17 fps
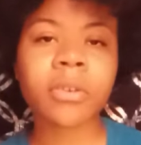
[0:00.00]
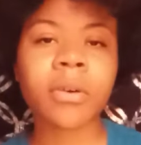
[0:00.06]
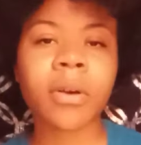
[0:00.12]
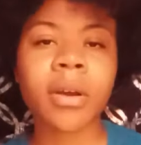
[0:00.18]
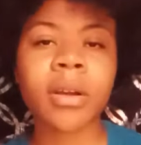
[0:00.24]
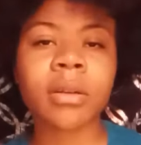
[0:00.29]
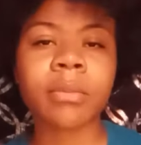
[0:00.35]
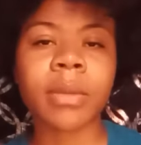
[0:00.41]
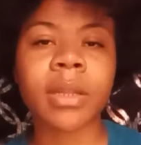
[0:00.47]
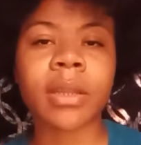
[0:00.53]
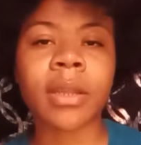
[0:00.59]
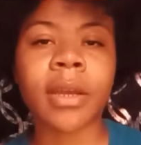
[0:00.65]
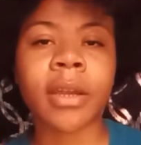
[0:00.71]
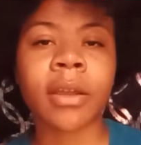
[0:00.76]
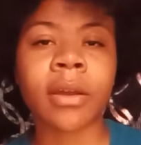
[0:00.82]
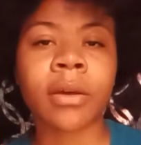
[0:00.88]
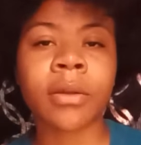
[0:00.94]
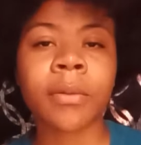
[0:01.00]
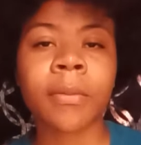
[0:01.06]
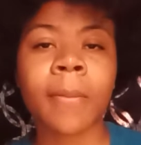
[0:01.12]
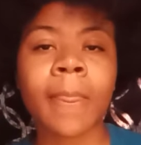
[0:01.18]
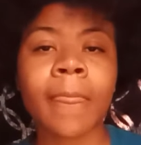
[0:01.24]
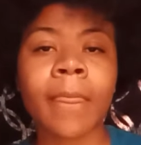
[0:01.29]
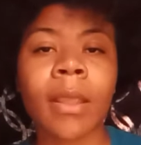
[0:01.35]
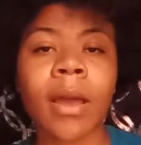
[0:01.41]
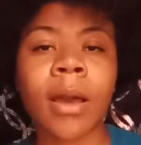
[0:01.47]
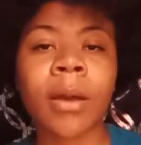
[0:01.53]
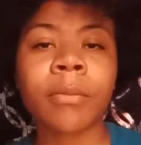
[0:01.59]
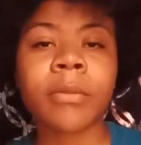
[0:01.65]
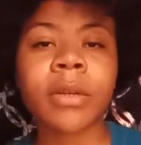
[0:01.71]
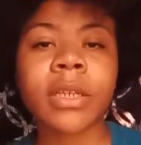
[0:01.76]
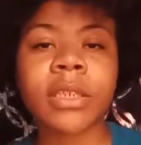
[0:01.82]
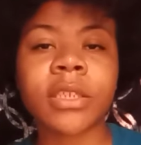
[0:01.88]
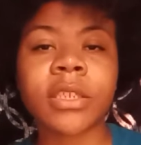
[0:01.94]
so hard about that, y'all?
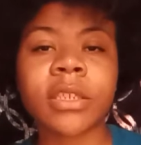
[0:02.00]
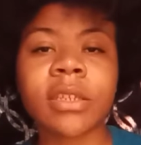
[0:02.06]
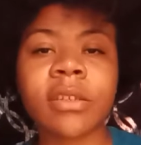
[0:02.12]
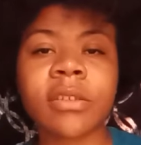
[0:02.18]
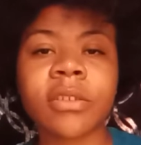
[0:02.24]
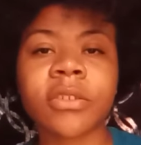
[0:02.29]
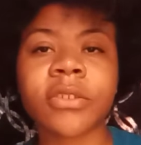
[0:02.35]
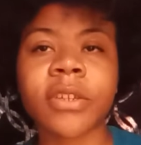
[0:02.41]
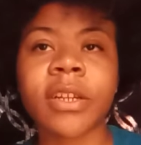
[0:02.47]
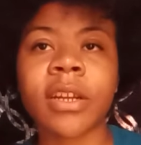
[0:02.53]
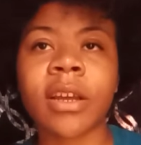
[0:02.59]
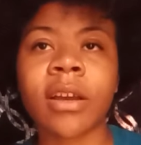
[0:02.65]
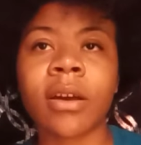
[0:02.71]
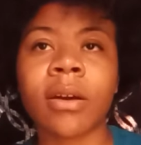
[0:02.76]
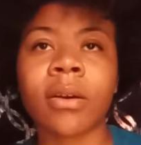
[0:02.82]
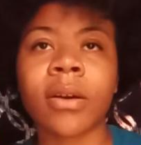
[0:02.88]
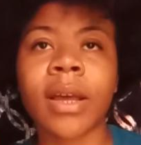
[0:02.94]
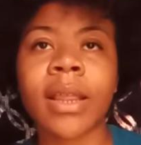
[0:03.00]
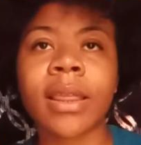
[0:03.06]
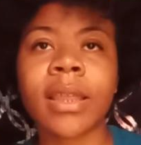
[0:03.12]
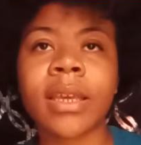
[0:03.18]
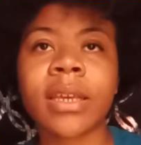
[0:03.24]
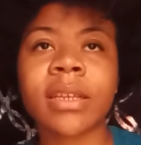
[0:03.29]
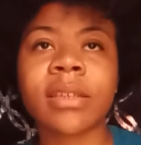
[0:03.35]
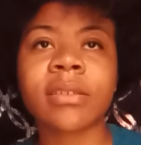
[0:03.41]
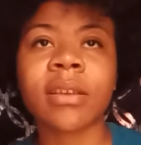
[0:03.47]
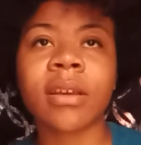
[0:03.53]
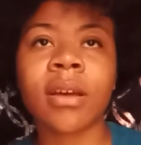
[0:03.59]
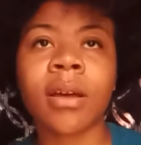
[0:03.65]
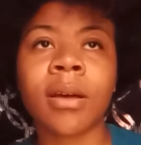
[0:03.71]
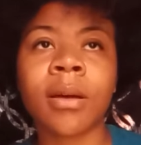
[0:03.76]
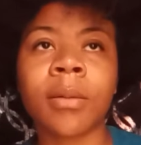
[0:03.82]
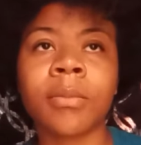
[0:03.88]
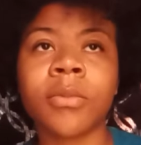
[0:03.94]
I'm reading Genesis right now. I think it's
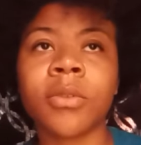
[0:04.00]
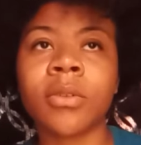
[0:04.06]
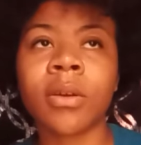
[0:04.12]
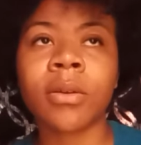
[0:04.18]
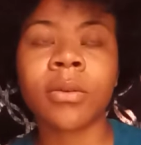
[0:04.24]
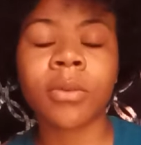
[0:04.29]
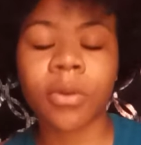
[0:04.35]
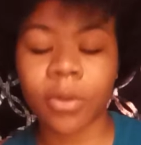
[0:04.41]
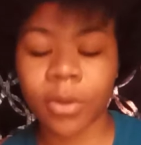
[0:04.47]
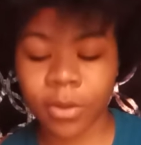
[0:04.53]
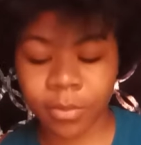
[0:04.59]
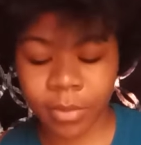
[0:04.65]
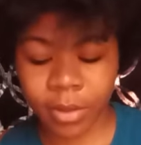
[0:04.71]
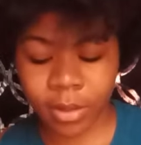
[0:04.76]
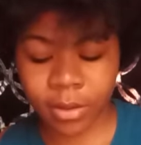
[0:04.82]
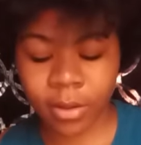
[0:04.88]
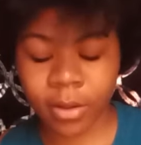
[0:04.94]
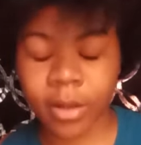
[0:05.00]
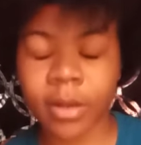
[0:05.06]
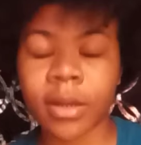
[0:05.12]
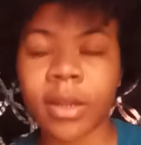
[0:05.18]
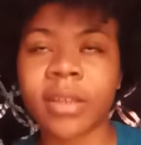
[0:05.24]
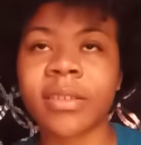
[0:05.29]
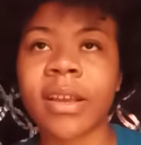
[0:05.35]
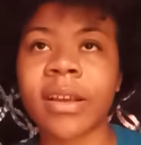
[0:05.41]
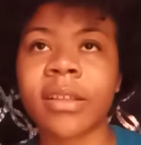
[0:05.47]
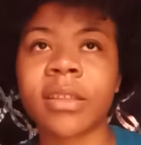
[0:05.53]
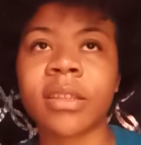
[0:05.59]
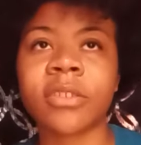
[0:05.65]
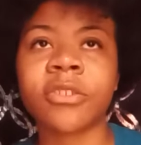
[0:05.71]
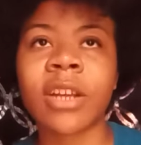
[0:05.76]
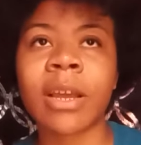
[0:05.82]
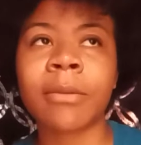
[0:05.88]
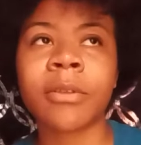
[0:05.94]
um don't quote me on exactly
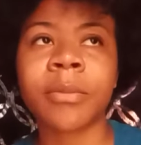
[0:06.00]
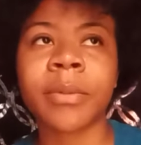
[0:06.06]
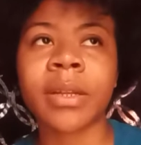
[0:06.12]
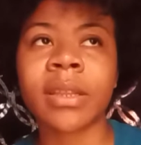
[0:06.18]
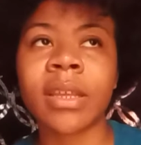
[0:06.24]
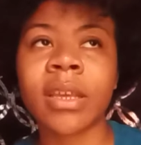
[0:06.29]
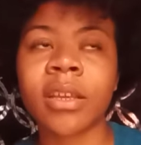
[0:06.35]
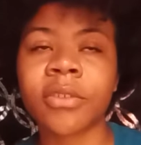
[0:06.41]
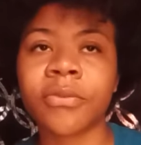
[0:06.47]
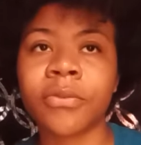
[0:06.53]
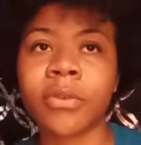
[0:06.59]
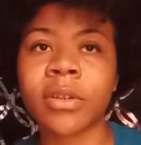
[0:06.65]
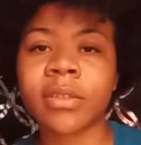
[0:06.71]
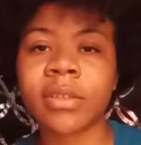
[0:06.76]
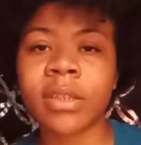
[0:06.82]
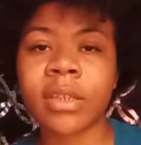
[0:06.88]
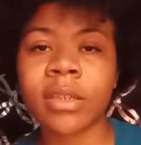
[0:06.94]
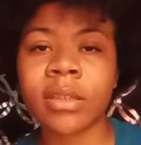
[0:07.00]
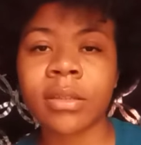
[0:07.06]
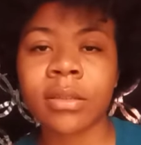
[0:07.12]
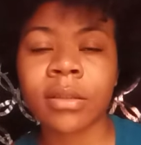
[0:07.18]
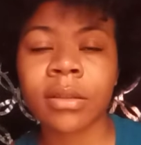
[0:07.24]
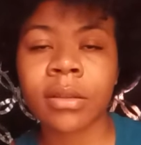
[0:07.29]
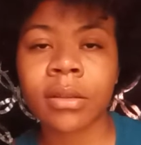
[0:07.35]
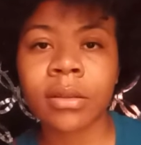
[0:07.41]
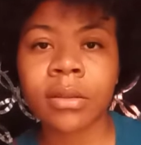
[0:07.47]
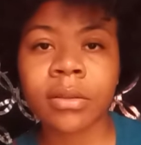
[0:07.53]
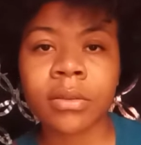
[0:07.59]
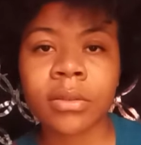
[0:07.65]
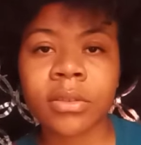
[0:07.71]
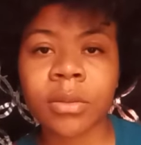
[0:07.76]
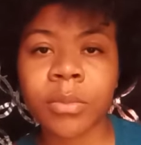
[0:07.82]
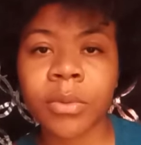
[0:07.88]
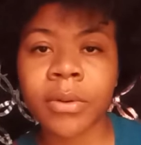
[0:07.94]
the chapter, but I think it's 14,
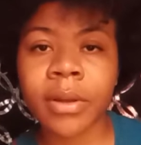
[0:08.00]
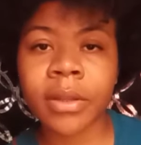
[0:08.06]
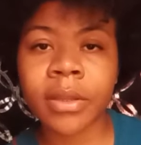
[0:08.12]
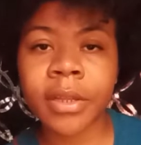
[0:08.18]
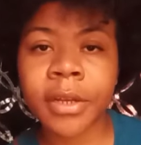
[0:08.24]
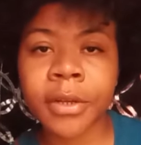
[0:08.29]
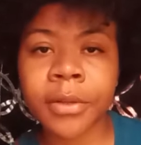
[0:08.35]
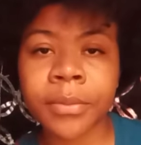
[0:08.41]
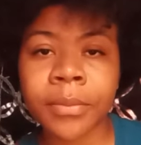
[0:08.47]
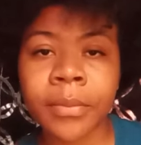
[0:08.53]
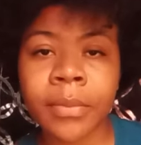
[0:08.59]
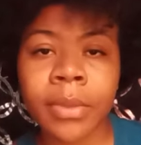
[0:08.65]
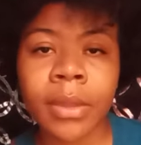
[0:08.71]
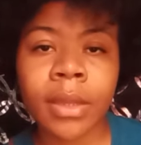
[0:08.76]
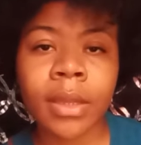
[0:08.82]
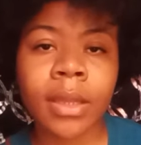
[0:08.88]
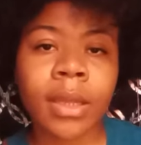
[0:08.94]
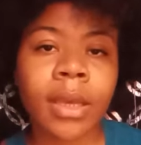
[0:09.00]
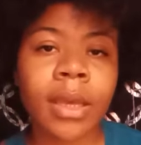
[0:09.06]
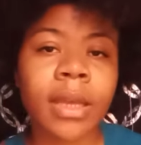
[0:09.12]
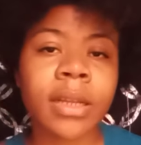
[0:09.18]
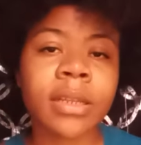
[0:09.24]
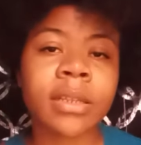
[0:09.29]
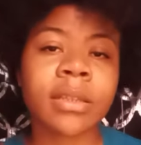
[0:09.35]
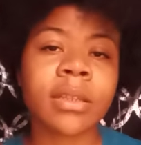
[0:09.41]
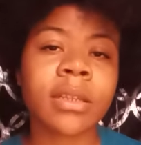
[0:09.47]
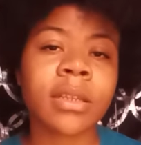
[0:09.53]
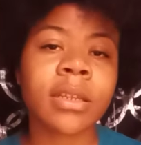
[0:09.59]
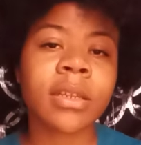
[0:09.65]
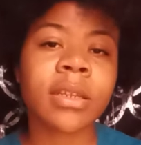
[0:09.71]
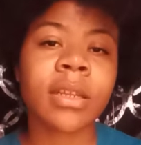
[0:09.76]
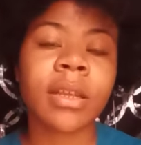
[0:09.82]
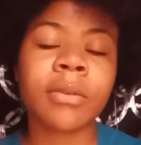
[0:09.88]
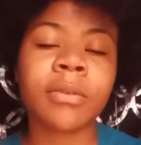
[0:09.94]
somewhere around there. And
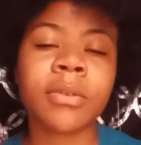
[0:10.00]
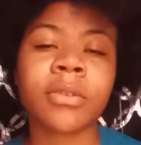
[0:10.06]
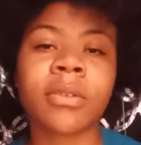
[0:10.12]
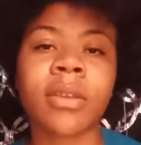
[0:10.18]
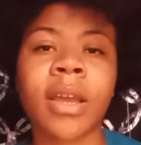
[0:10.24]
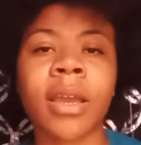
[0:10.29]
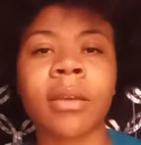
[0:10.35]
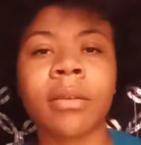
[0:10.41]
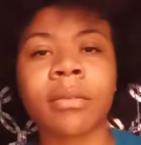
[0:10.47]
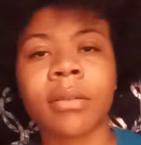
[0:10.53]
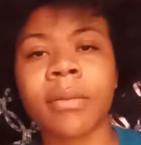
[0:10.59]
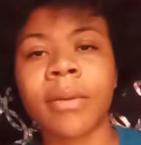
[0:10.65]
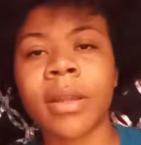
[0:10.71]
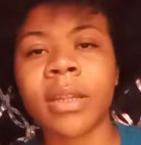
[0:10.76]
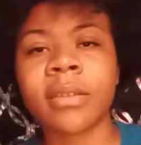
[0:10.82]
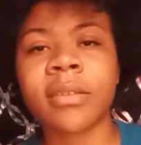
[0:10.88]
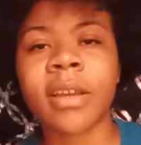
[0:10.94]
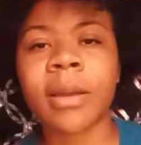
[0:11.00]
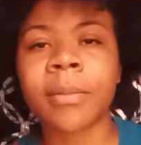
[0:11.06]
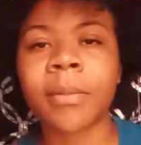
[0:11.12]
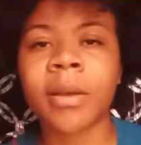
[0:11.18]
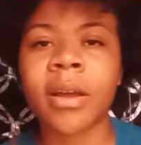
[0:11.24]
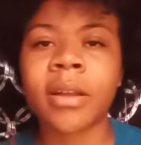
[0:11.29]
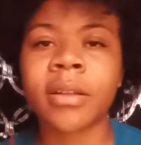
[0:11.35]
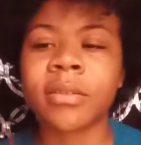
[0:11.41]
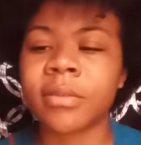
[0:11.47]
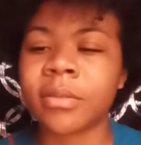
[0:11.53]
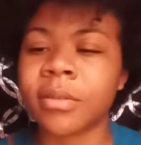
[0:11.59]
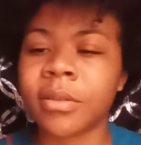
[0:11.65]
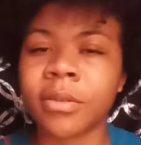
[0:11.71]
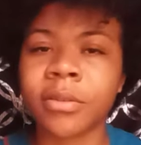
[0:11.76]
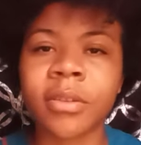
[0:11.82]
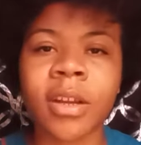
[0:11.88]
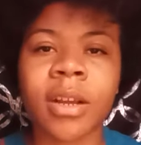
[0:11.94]
it was like around the time God's,
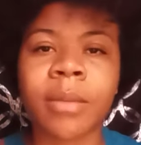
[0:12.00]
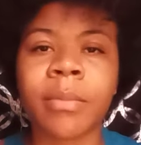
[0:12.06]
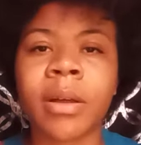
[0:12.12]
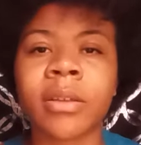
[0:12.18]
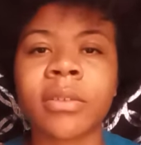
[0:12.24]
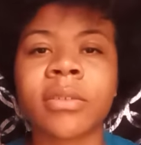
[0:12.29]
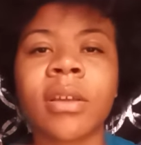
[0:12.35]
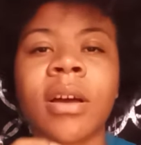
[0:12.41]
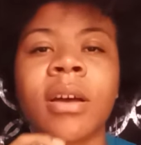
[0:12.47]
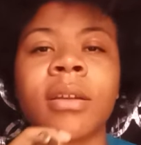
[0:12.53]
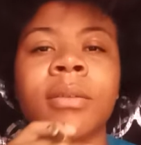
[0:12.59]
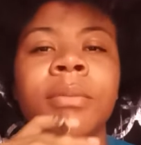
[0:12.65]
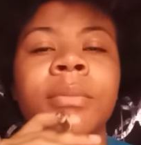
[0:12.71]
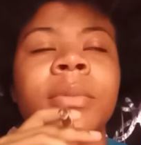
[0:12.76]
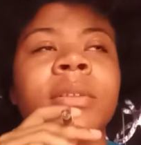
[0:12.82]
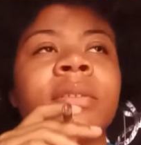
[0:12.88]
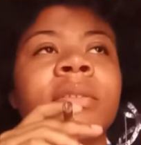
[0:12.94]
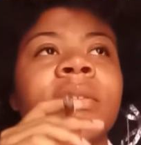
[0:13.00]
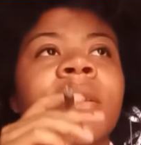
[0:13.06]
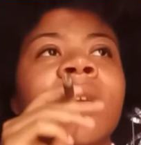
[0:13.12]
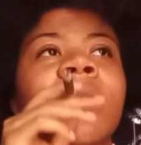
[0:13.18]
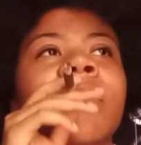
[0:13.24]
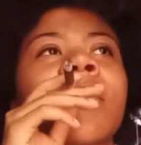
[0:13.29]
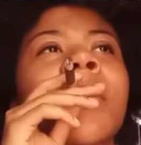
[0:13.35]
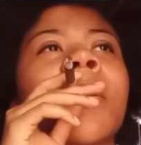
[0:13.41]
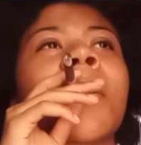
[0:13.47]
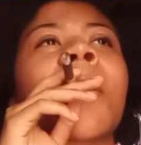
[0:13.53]
you know, talk about Sodom and stuff.